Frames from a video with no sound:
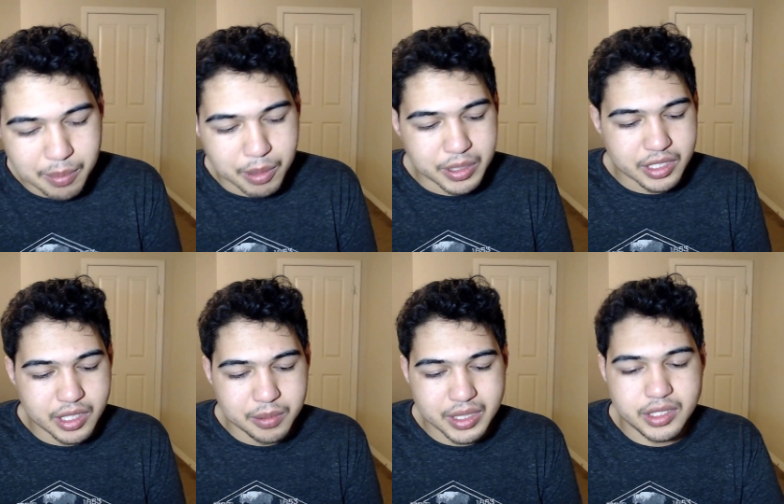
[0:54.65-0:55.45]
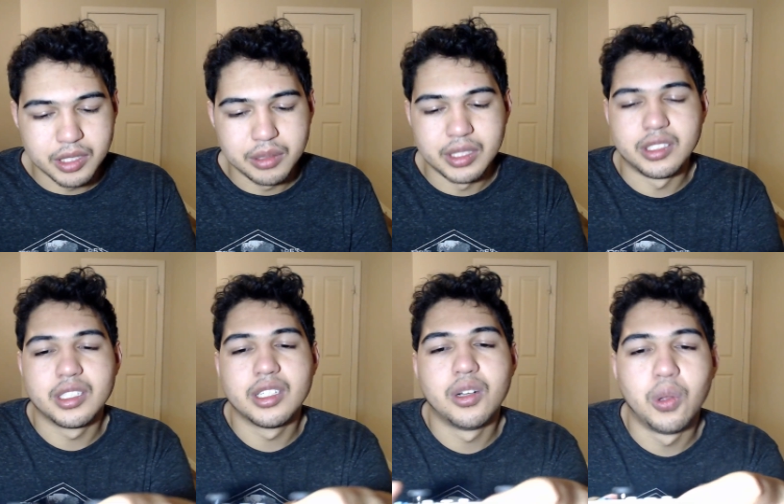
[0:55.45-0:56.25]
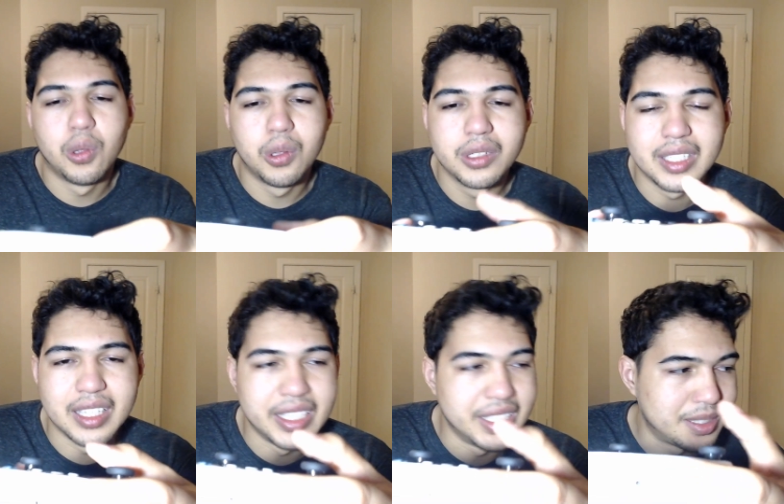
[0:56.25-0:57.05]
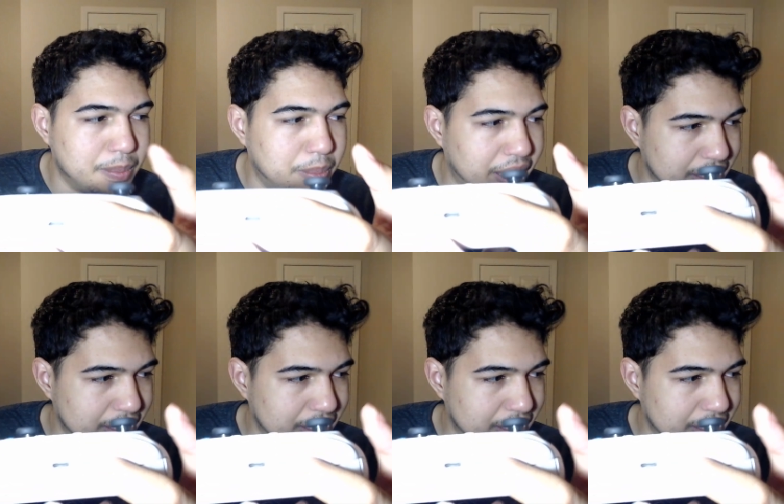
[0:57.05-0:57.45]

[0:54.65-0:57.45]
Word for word: But what you're going to want to do is you're going to hold this button.